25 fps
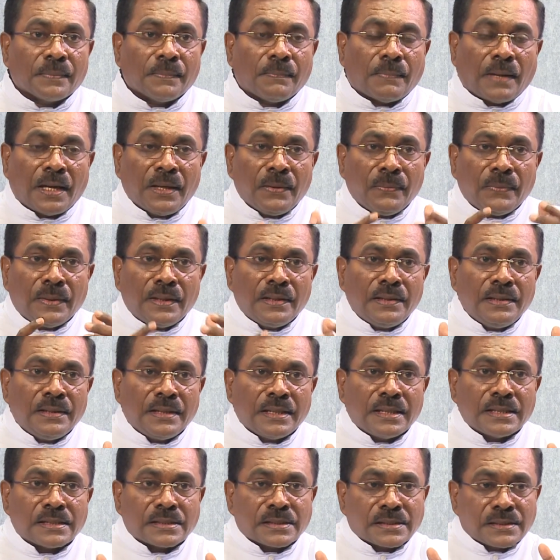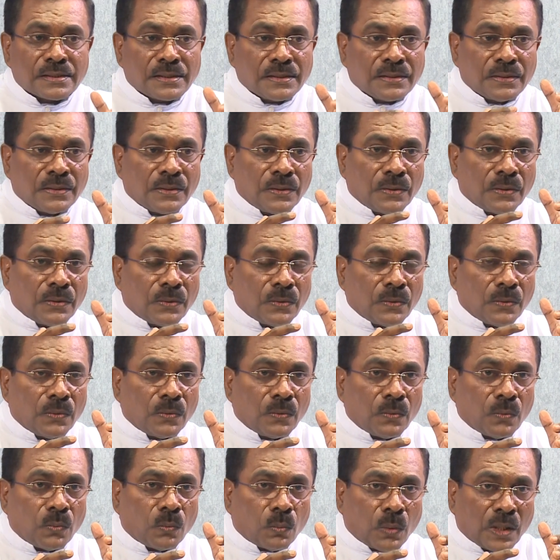My world is
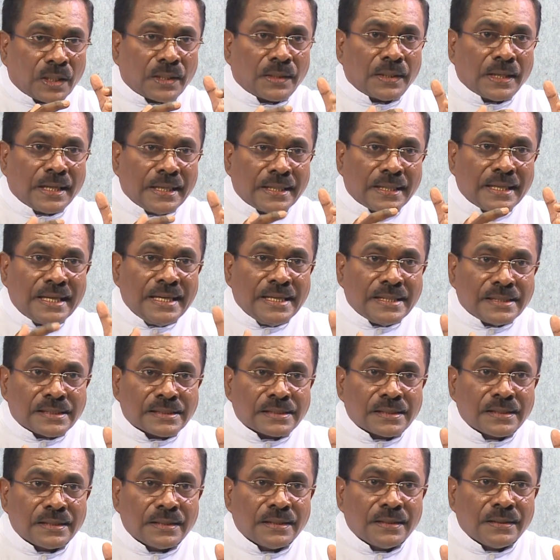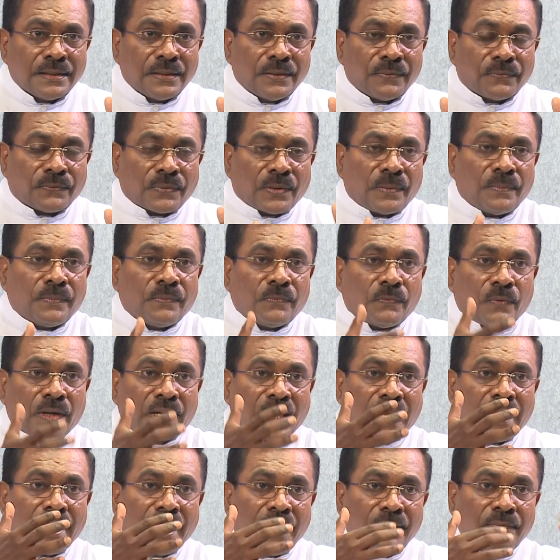what it is from
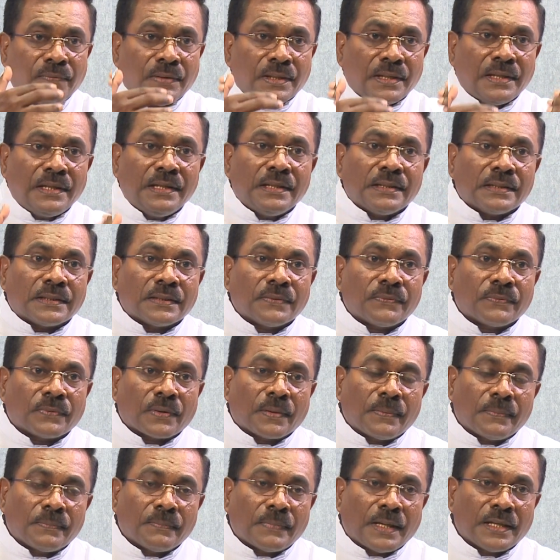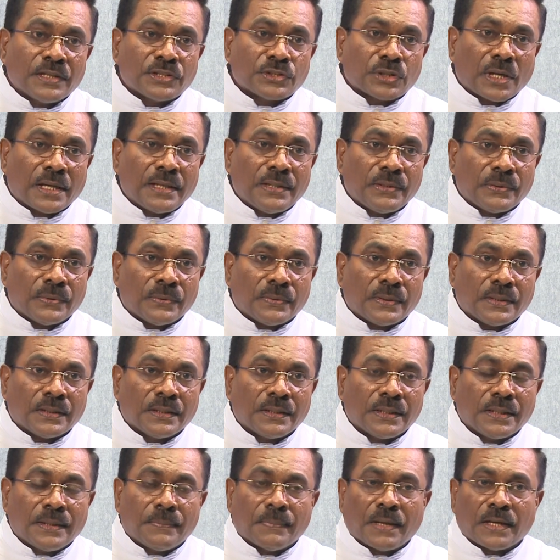what I have learned from my childhood
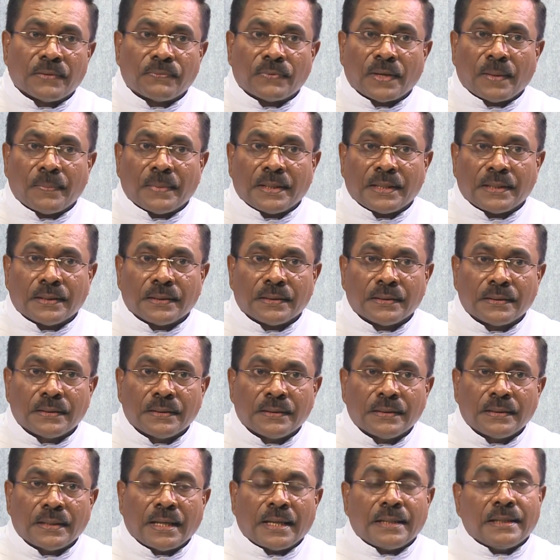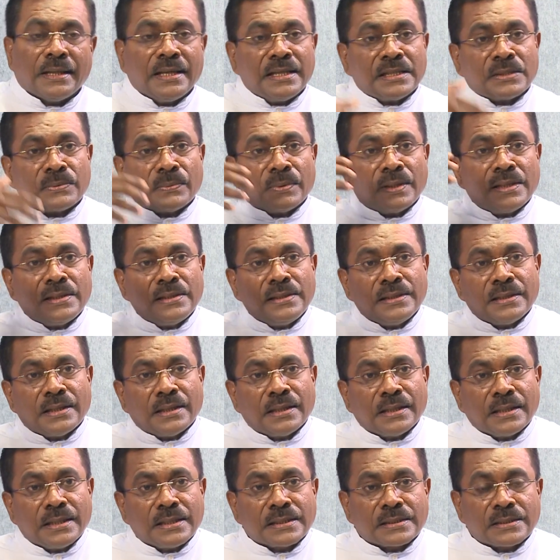in my family. And his world
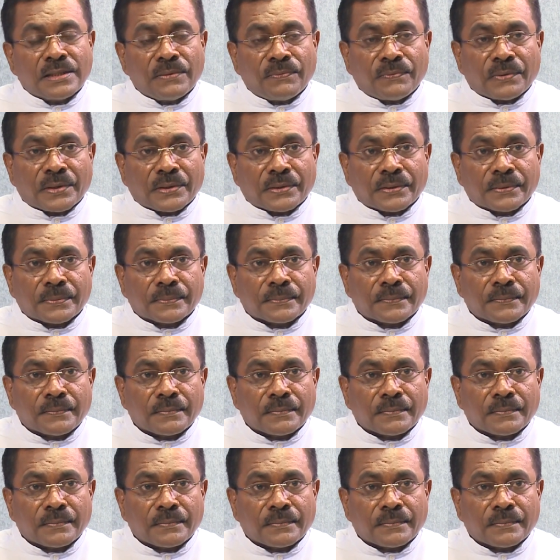is different.